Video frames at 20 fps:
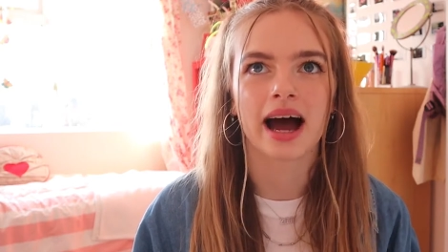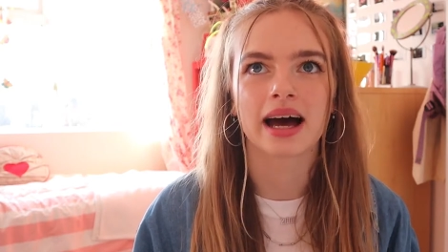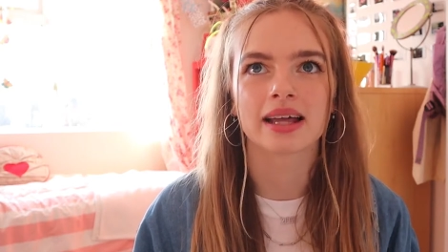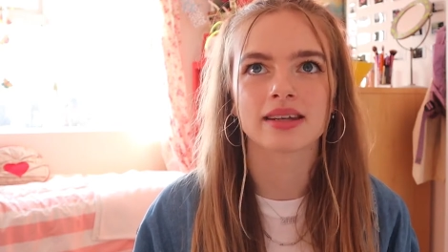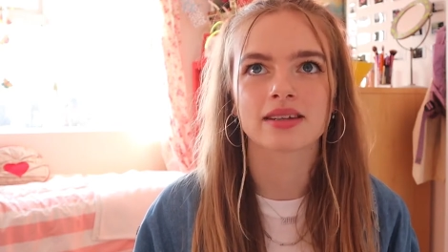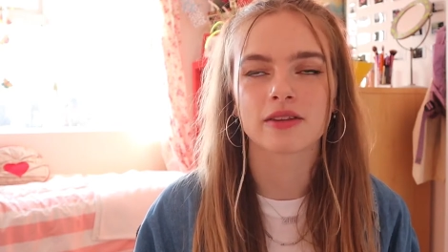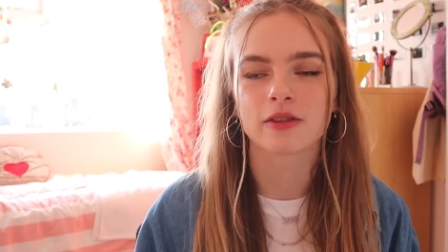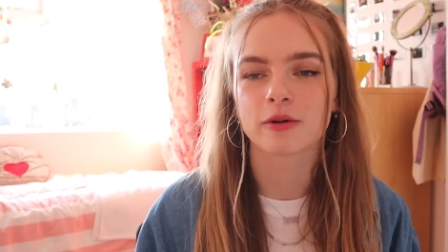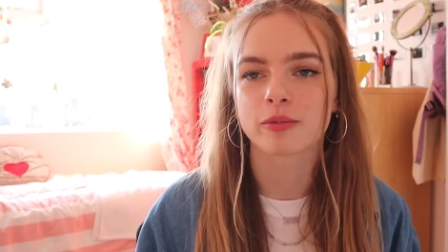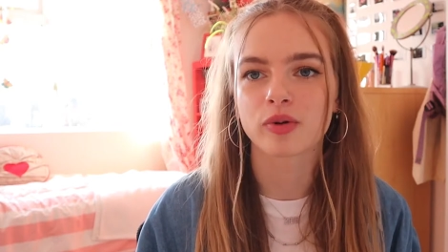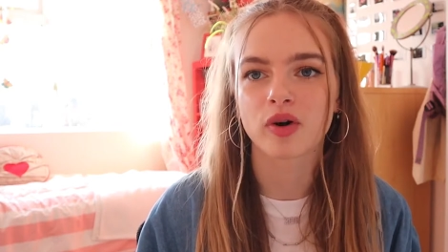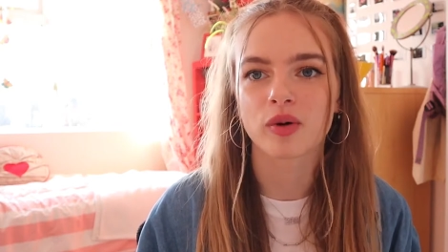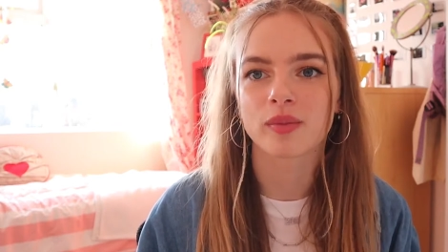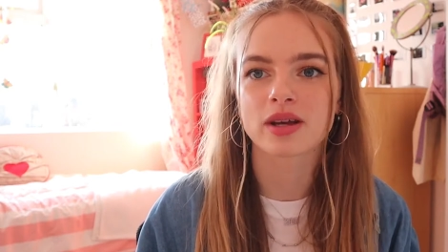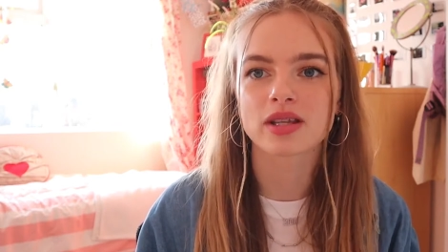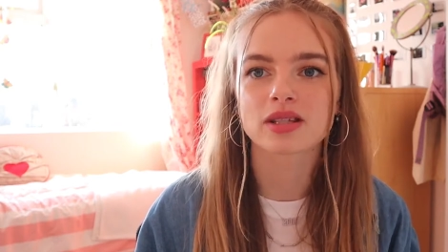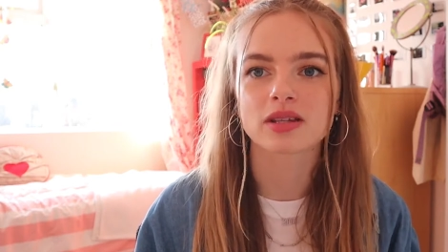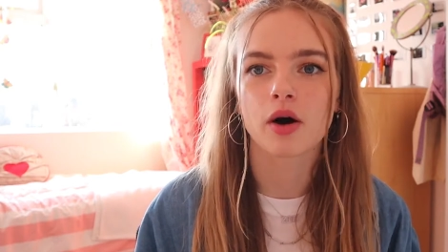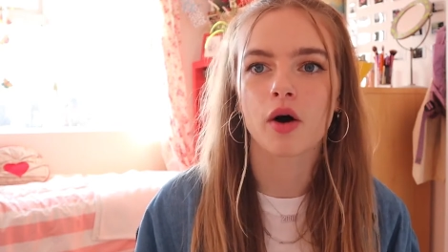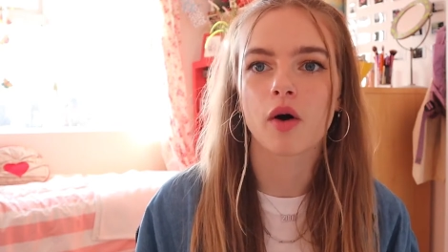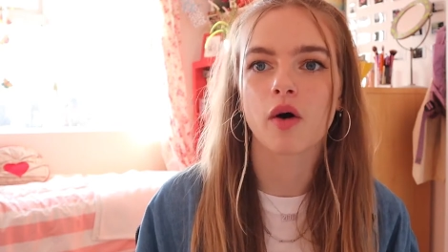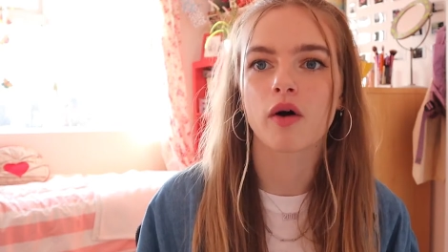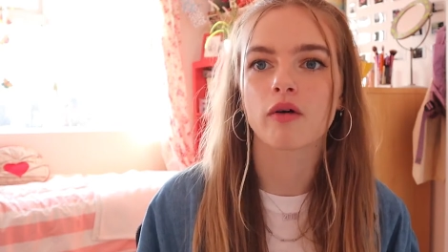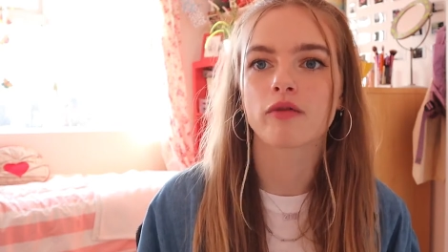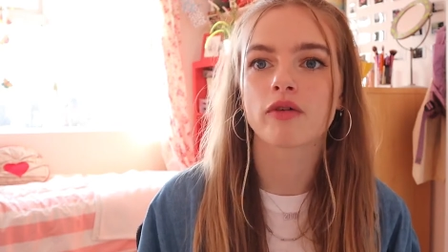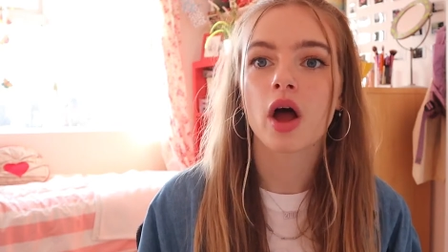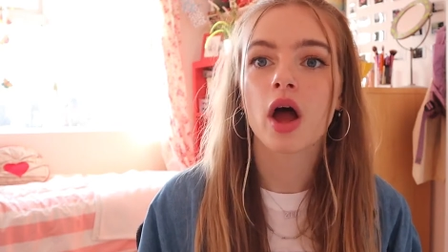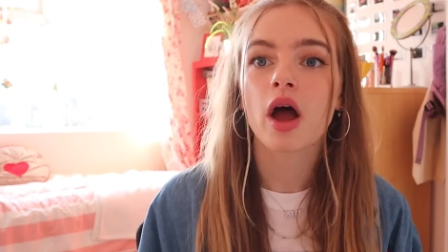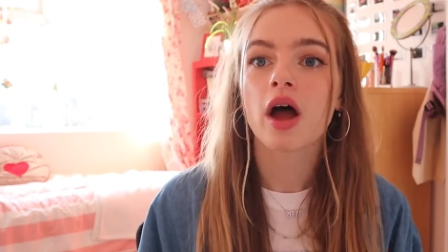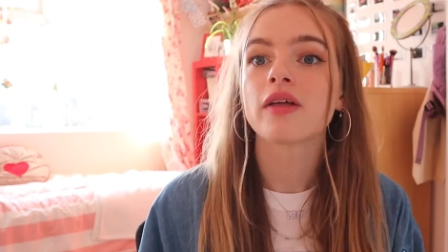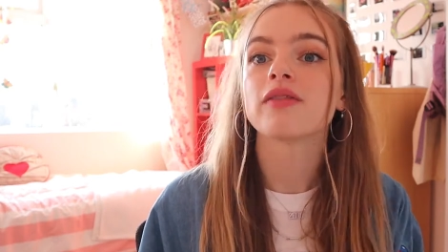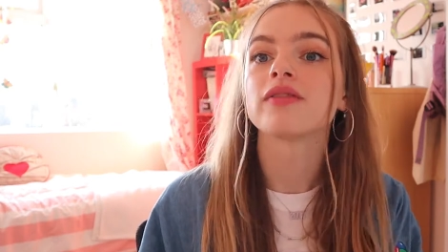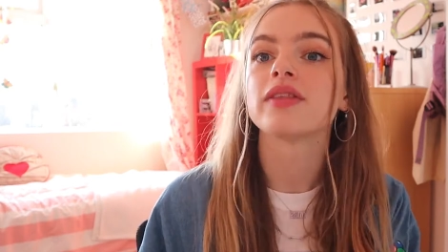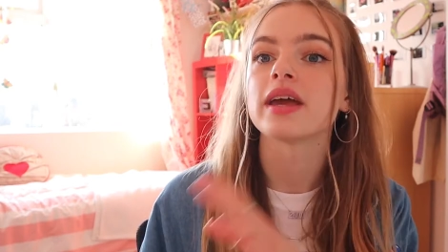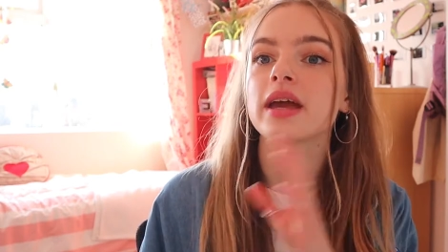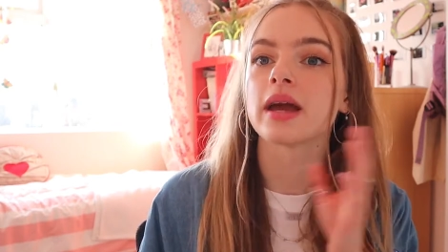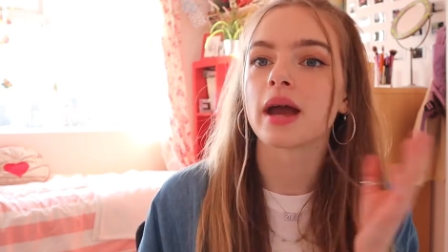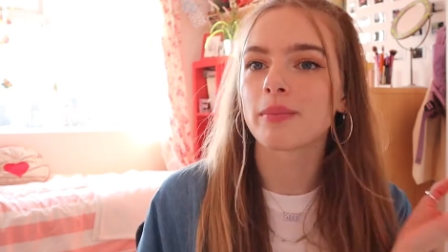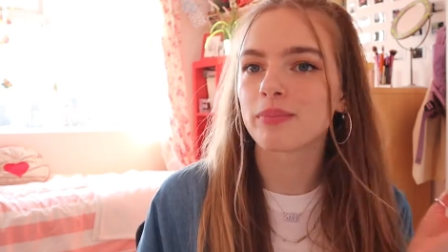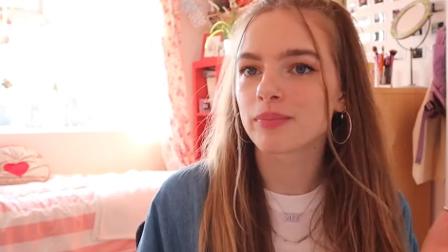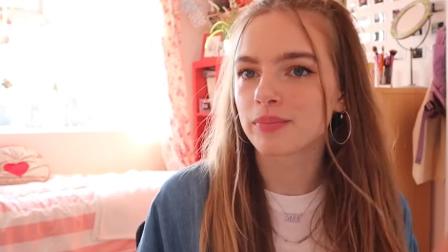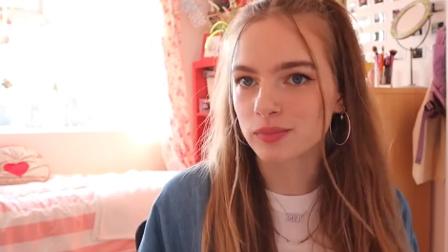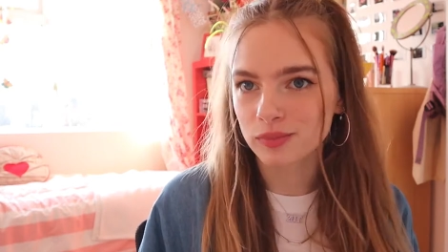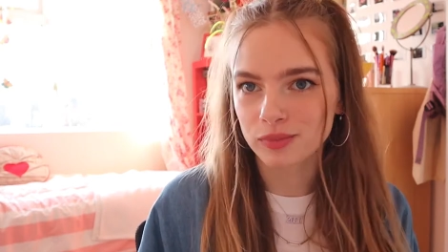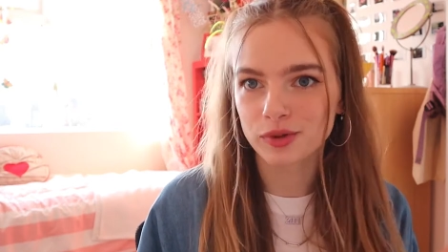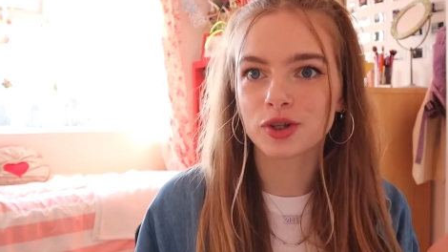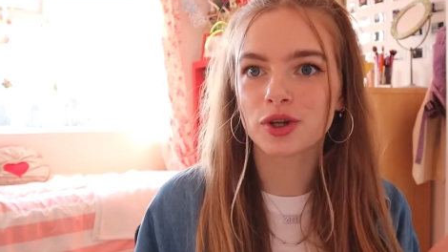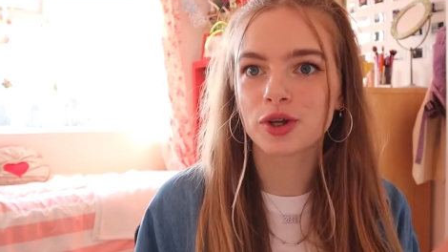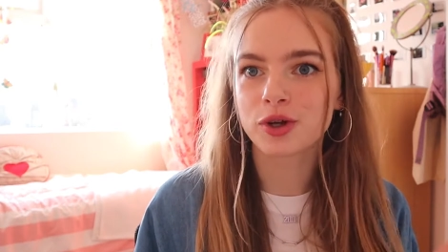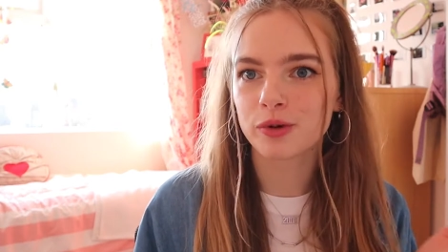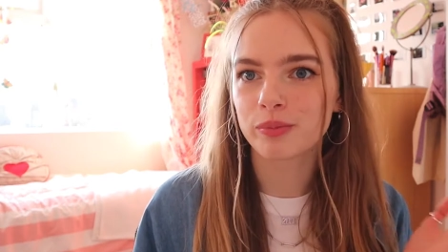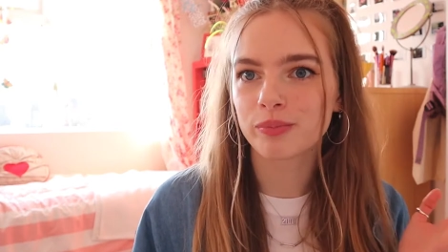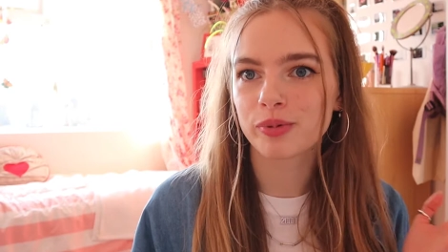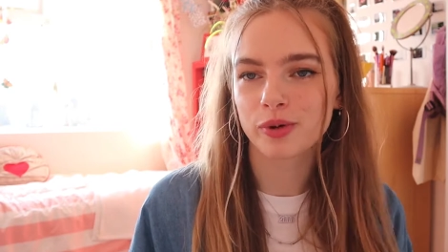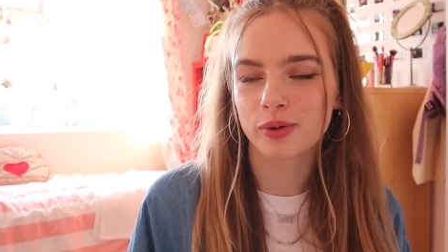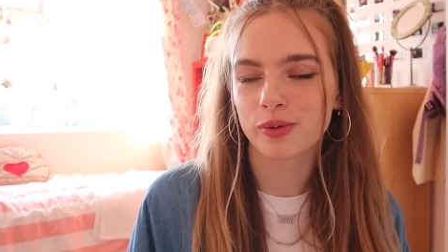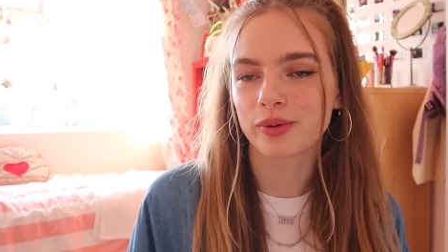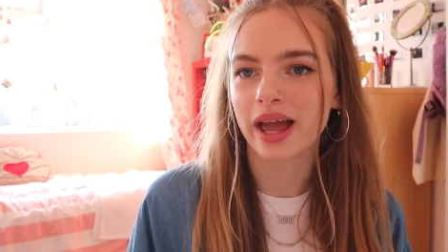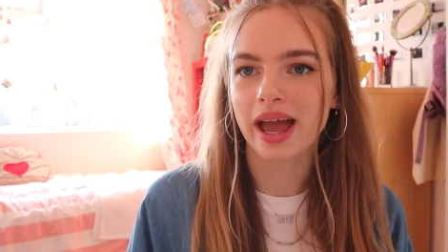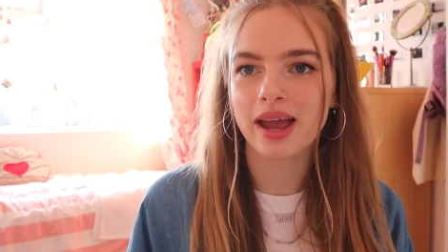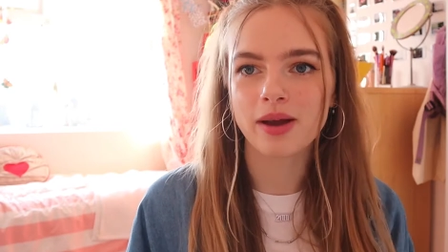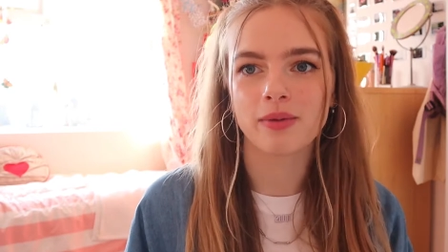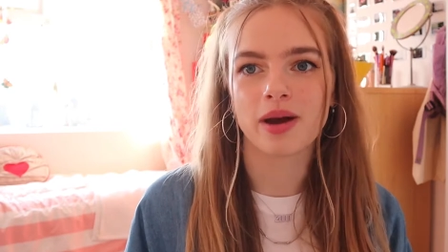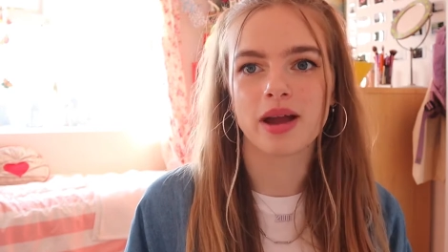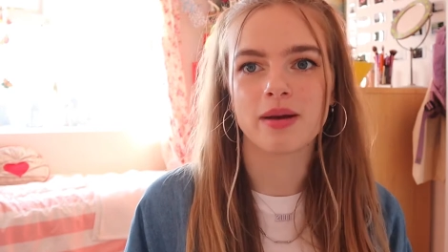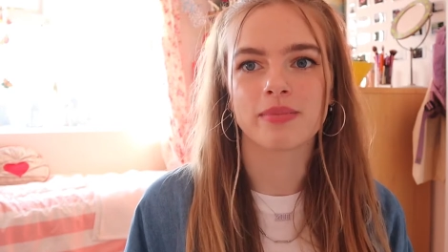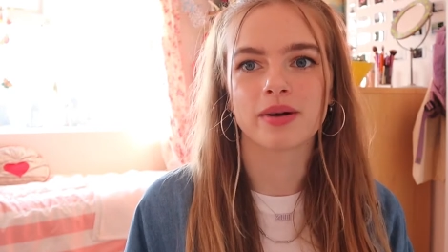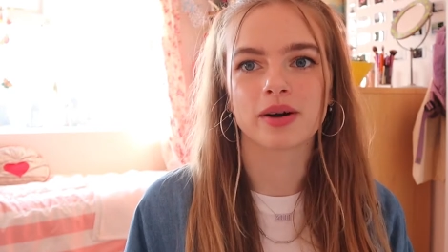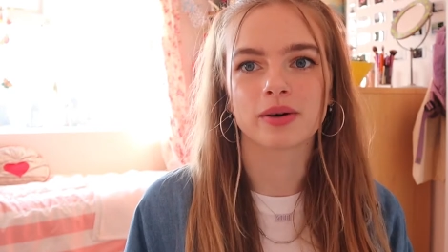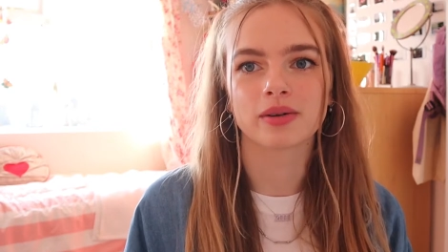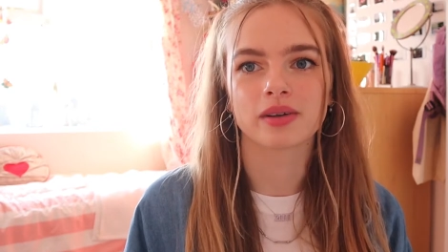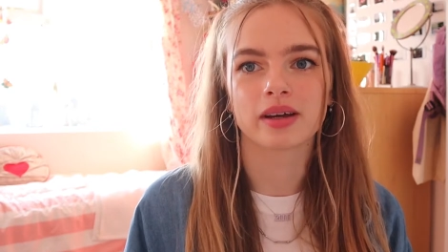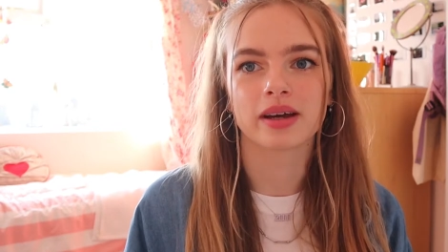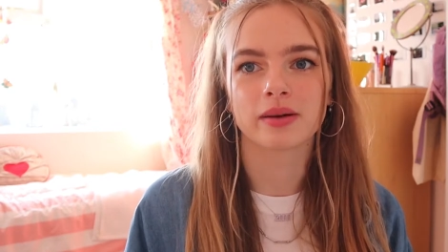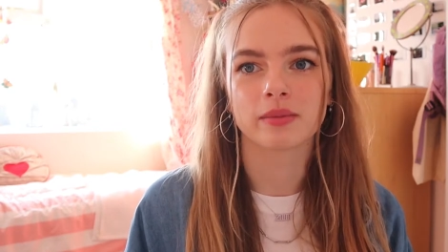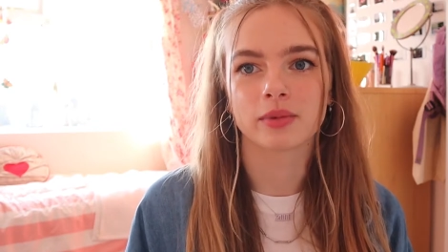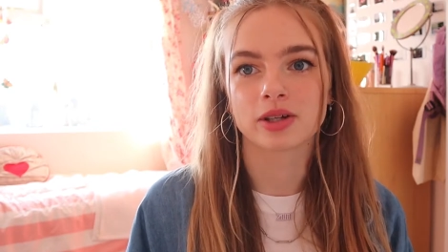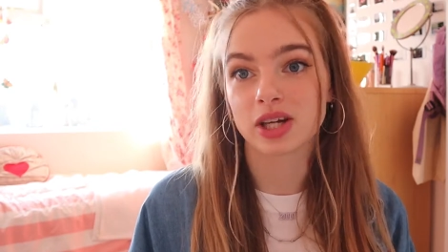and the promise of the new Pool Gateway building,